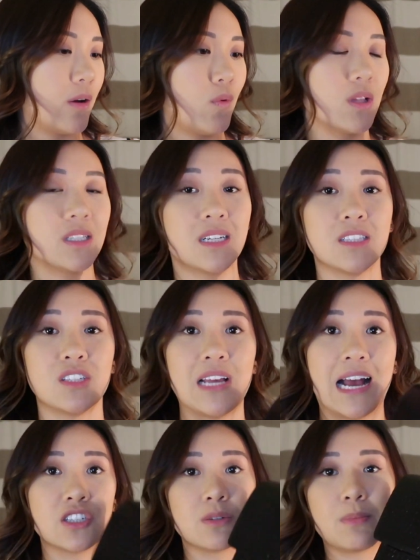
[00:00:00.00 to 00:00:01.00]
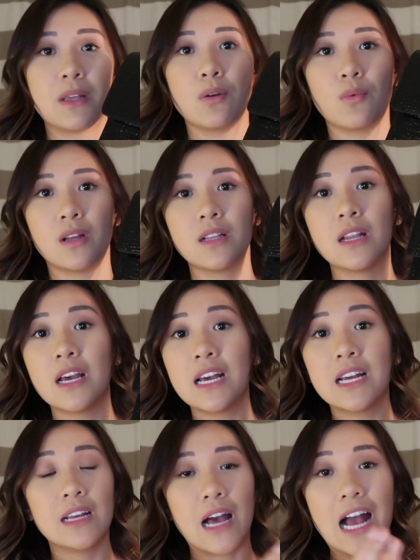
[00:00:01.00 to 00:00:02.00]
I wanted it to actually be the one,
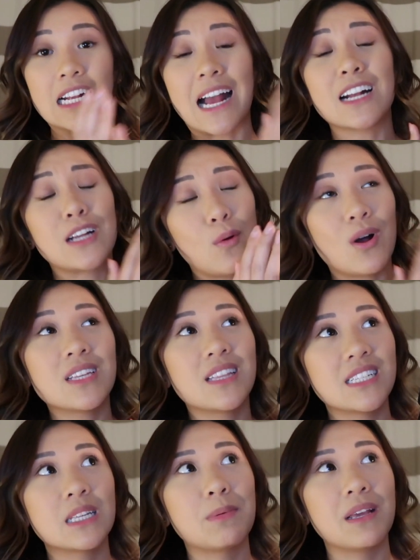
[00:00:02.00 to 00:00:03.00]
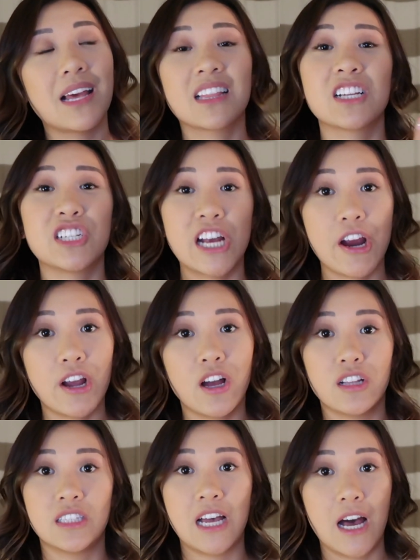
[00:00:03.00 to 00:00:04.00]
I wanted this to be like the cherry
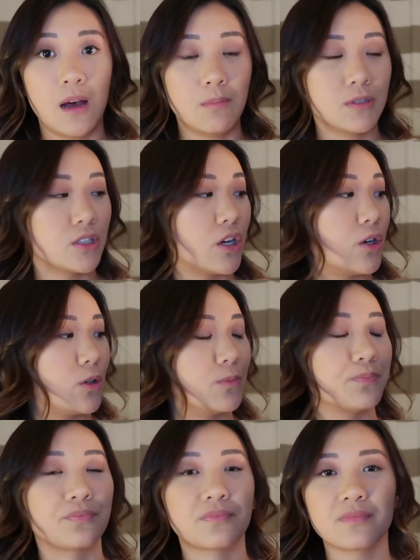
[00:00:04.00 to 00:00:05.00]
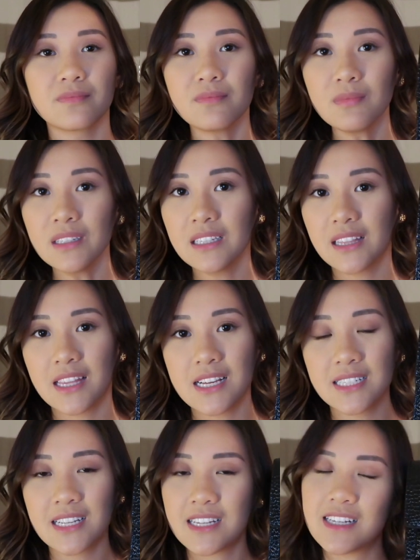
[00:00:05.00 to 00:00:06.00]
on top. So
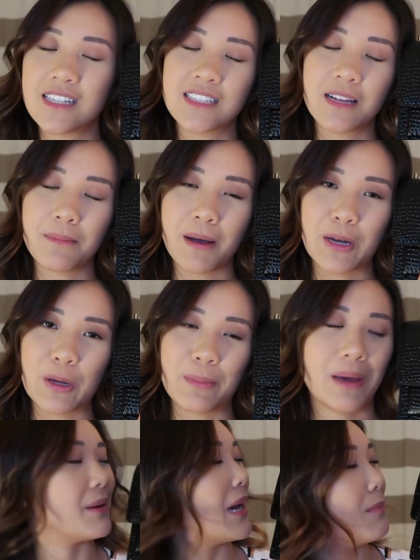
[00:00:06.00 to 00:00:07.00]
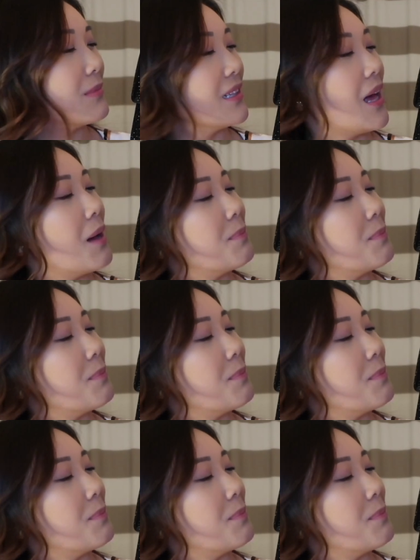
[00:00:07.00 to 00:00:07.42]
this is my new baby. I'm